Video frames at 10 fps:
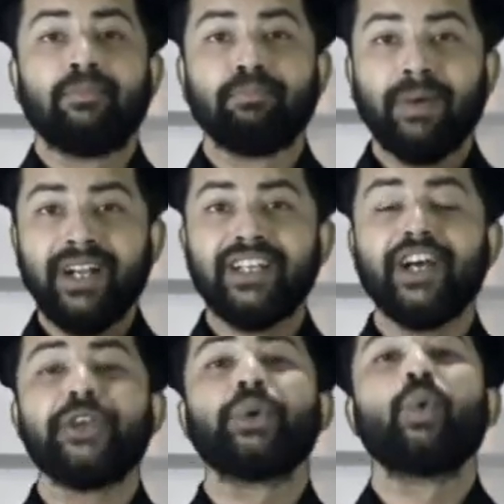But
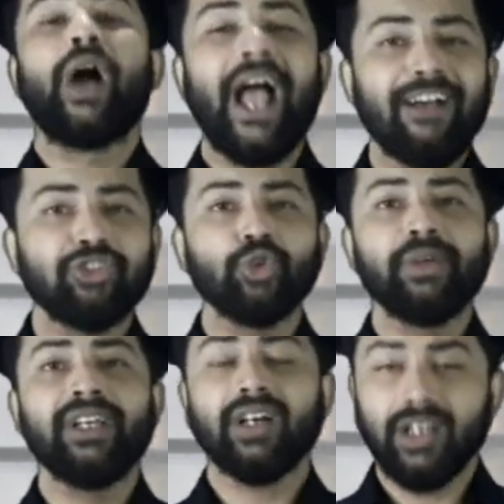you have to be
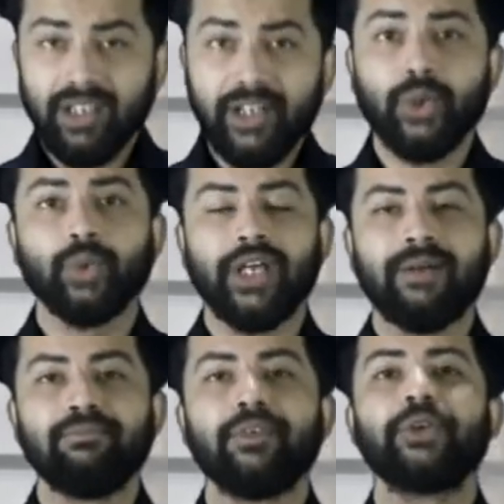alert to them,
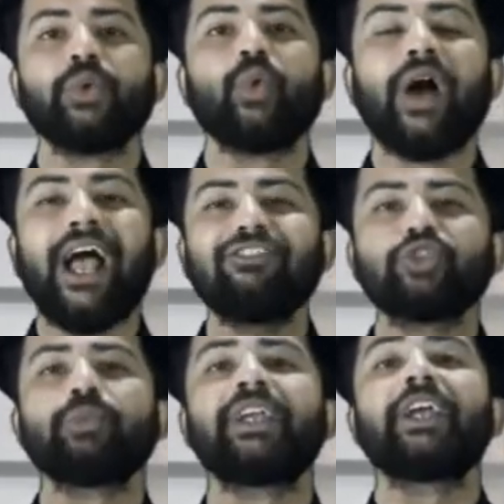you have to
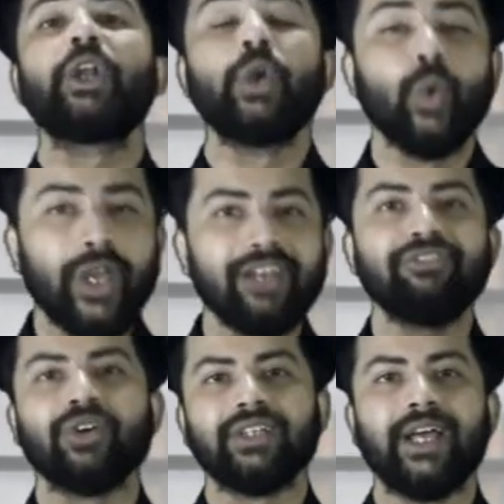be looking for
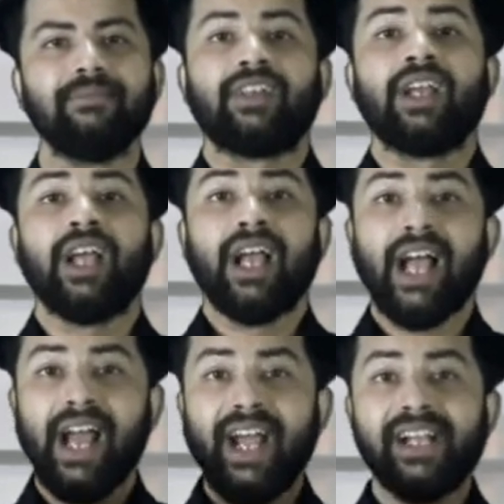them.
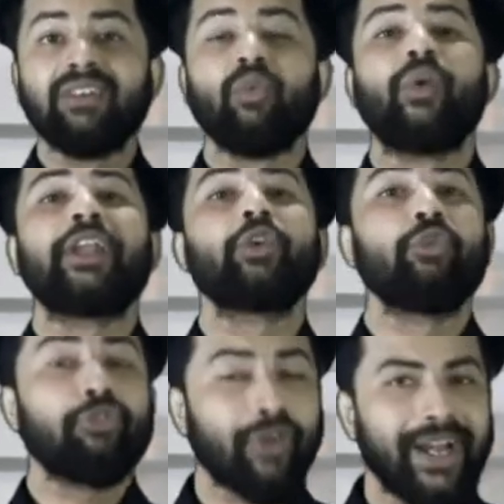And when you
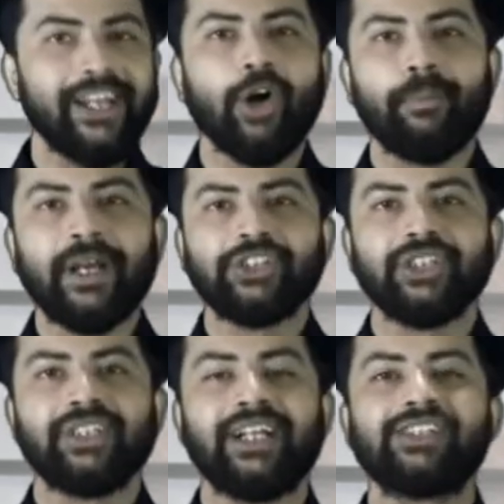find your passion,
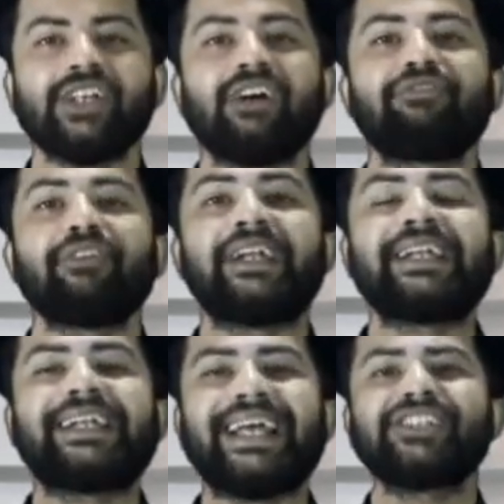it's a
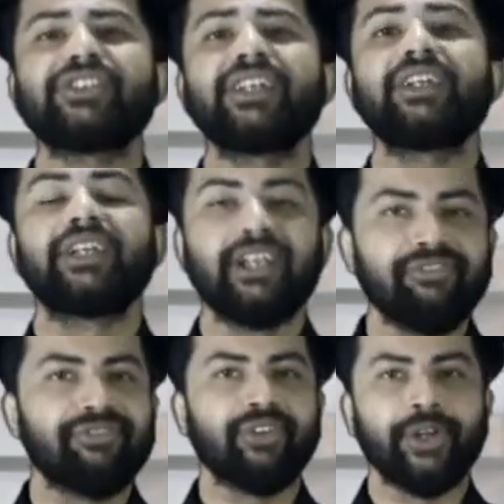fantastic gift
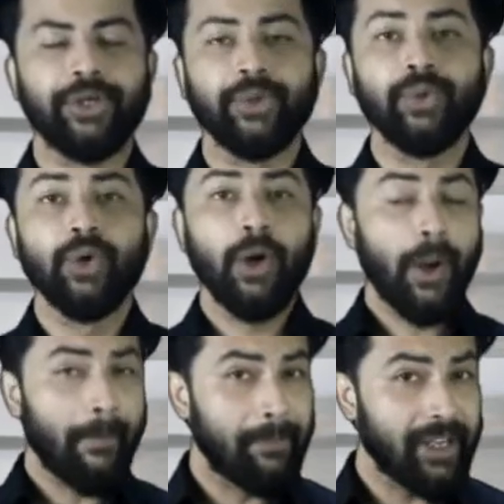for you
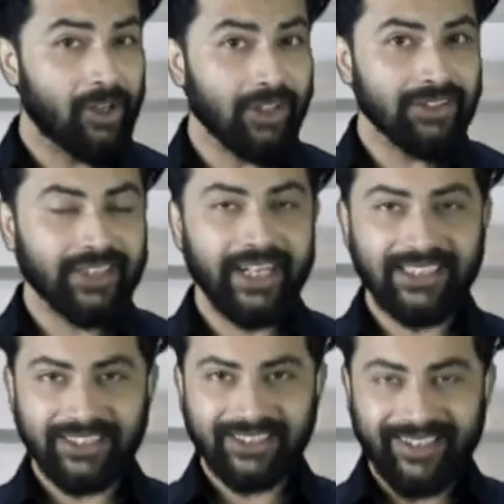because it
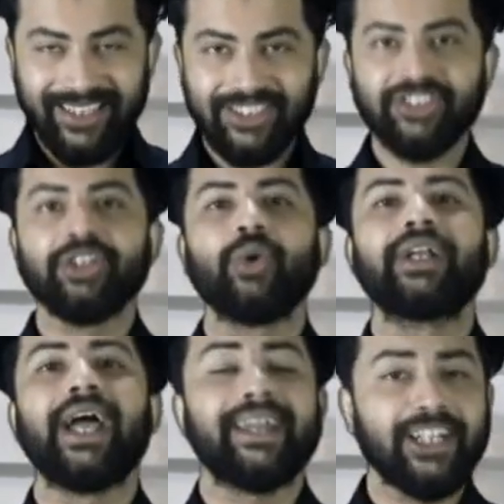runs your
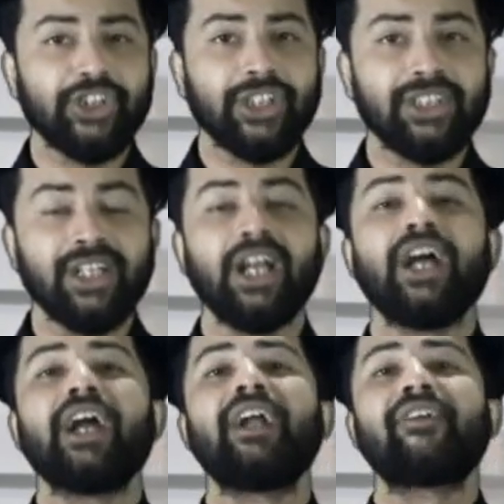direction,
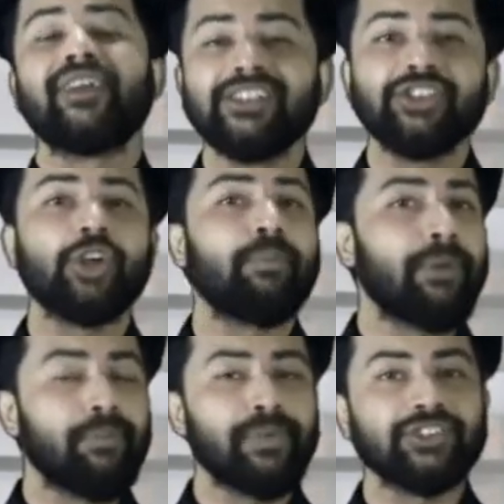it runs your
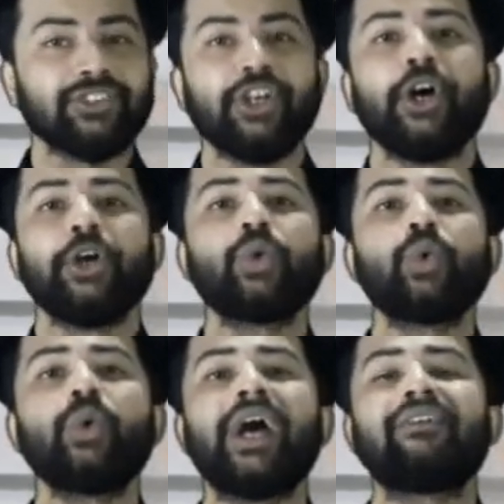purpose. You could
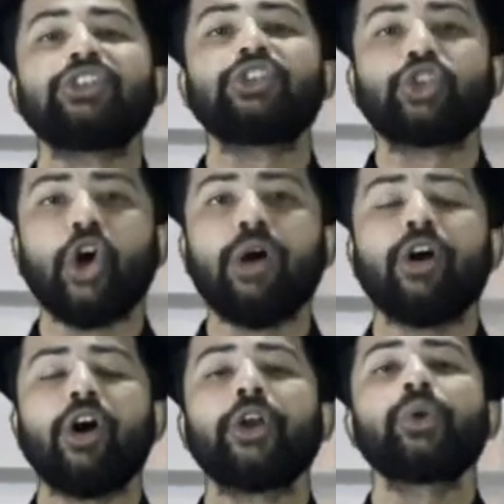have a job,
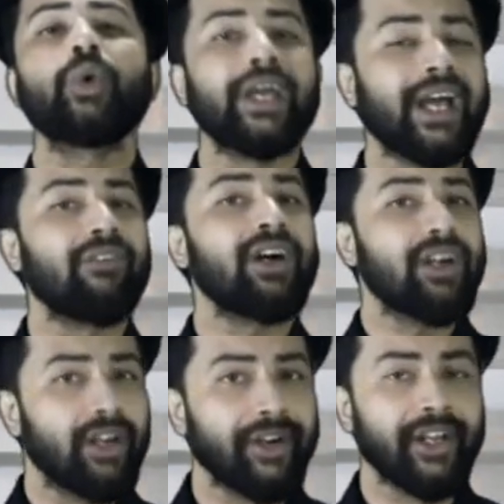or you can have a
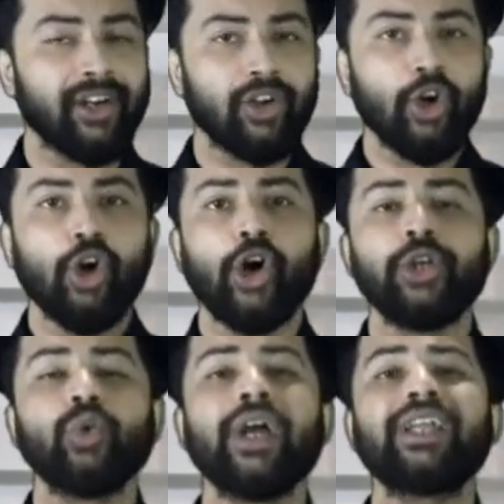career, or
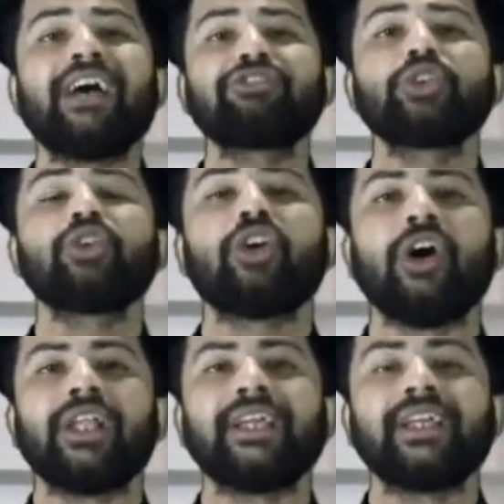you can have a calling.